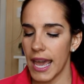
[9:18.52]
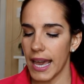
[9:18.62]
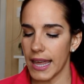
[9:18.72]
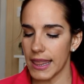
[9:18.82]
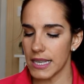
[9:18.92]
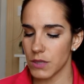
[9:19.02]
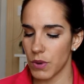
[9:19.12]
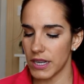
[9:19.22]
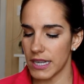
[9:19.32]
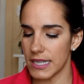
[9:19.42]
and this
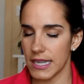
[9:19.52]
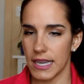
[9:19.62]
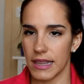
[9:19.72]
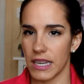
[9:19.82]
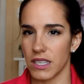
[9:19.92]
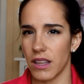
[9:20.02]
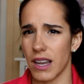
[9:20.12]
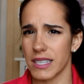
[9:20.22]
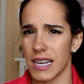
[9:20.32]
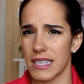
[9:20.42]
one is a like
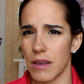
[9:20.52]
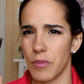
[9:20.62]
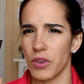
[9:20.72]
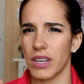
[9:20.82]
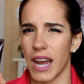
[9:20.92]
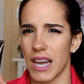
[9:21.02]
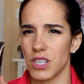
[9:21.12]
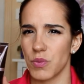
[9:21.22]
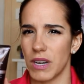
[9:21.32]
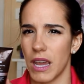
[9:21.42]
deluxe size sample. It has
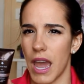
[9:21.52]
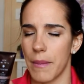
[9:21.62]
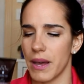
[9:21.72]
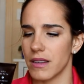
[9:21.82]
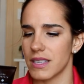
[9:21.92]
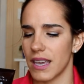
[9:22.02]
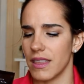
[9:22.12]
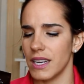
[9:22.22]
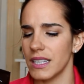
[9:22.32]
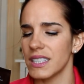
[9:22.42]
20 ml in
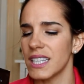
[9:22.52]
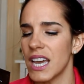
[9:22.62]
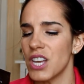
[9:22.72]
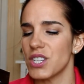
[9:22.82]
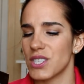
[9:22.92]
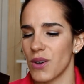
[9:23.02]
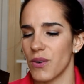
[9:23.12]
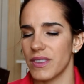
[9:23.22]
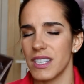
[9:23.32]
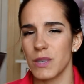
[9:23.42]
it.
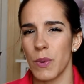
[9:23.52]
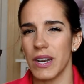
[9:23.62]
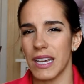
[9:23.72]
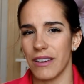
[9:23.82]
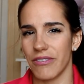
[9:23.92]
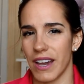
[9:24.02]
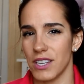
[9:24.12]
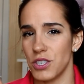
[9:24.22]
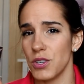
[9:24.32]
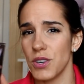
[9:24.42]
So this one, if I
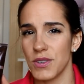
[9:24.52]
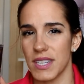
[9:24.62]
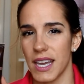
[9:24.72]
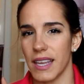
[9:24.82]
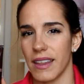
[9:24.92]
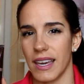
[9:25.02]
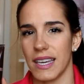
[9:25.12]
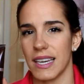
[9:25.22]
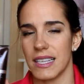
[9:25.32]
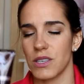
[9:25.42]
do use it, like
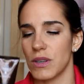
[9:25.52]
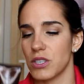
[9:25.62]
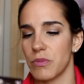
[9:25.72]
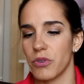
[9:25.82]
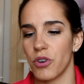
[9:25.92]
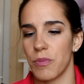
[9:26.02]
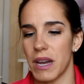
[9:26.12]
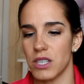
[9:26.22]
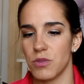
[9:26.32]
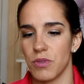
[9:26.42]
it's going to go
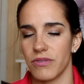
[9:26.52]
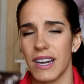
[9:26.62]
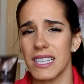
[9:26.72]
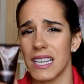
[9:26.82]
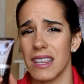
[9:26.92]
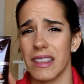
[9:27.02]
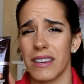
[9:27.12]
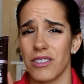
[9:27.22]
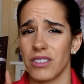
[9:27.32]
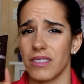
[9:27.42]
by super fast. I think
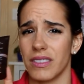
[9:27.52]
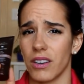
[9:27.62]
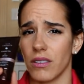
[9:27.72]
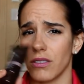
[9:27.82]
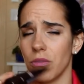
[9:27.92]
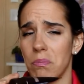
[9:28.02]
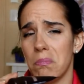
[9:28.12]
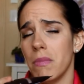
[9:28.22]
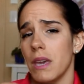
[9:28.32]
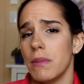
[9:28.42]
there are
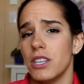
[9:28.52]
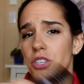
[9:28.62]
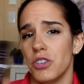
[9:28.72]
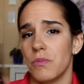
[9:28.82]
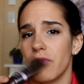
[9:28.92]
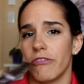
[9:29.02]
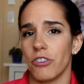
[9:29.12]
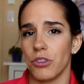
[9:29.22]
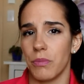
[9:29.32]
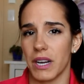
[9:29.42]
maybe 2
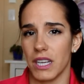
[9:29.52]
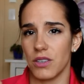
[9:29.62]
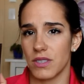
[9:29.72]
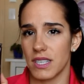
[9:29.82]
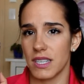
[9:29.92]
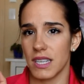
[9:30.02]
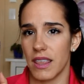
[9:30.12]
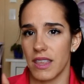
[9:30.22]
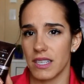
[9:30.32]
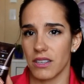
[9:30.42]
full body uses
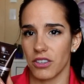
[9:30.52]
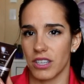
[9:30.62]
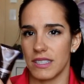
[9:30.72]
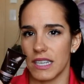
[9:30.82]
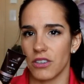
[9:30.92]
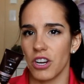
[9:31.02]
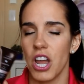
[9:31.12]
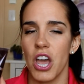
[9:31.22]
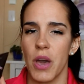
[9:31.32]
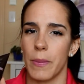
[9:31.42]
in this little container,
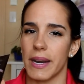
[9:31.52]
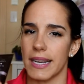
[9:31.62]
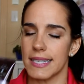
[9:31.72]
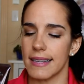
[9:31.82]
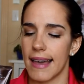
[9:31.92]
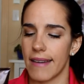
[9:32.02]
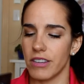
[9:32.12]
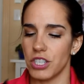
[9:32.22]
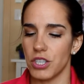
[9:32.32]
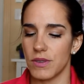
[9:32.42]
but I still
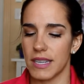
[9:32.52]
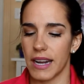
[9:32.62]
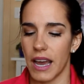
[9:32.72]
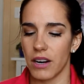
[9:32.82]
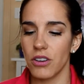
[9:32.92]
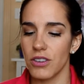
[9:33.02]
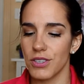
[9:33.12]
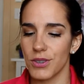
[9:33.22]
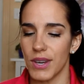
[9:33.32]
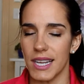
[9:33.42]
haven't used it at all,
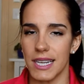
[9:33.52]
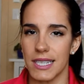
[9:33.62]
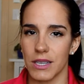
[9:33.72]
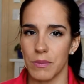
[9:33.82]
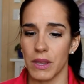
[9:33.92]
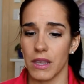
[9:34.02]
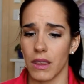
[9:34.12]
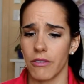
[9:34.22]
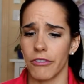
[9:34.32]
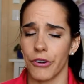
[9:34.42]
so it is
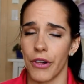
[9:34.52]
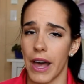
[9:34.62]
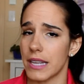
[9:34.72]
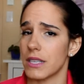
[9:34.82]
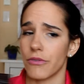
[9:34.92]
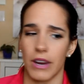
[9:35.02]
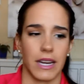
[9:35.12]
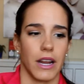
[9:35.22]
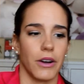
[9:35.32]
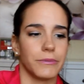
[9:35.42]
completely full as of
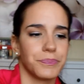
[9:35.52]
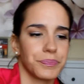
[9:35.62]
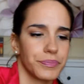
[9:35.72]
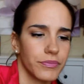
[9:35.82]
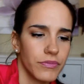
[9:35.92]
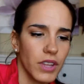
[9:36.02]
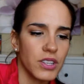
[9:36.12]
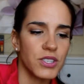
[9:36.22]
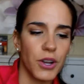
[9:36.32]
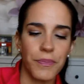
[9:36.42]
right now.
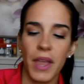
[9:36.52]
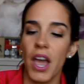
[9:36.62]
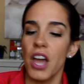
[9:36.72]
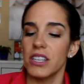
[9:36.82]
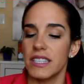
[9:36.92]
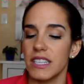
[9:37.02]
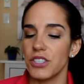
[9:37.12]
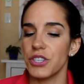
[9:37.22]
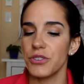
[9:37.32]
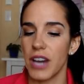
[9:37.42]
So the
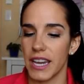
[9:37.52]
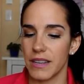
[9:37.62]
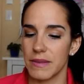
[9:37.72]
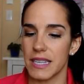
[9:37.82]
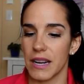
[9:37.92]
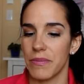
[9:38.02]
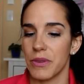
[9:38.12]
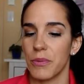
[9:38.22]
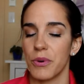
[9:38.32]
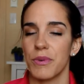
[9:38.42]
2 items that I'm
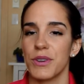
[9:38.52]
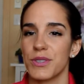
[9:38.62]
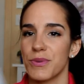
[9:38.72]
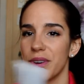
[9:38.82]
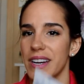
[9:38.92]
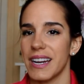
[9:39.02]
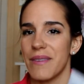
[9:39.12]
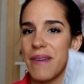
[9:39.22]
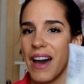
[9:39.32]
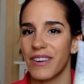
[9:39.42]
the most worried
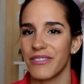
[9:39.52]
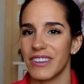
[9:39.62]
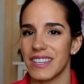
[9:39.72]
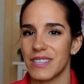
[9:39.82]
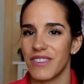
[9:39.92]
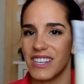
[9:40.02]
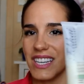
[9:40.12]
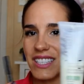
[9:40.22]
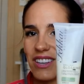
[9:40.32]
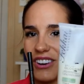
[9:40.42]
about for this
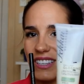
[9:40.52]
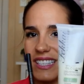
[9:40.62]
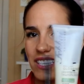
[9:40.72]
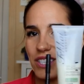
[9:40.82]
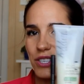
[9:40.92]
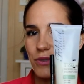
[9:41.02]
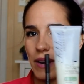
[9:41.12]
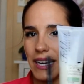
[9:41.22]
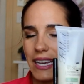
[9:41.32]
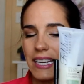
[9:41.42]
project are these 2
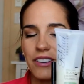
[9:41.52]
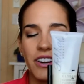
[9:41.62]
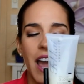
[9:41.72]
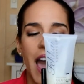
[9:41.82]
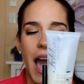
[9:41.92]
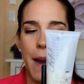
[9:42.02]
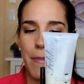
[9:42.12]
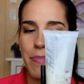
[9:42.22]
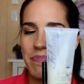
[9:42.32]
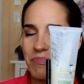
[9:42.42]
right here.
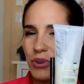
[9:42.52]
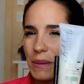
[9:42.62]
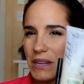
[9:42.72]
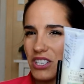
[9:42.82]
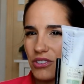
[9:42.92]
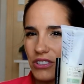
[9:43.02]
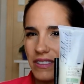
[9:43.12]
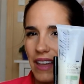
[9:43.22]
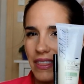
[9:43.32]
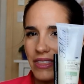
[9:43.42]
I'm pretty much
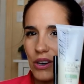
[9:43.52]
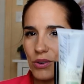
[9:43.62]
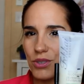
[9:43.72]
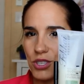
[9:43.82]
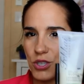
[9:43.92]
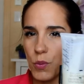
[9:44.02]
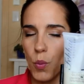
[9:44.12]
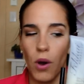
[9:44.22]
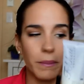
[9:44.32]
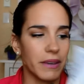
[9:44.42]
certain that those 2
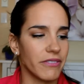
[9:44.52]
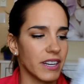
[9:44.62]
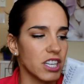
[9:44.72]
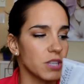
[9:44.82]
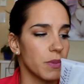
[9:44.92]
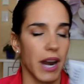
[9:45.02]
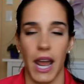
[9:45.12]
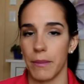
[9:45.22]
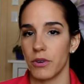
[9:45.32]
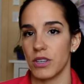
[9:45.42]
won't be finished, but
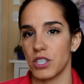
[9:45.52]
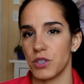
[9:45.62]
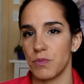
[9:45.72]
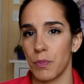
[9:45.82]
I'm going to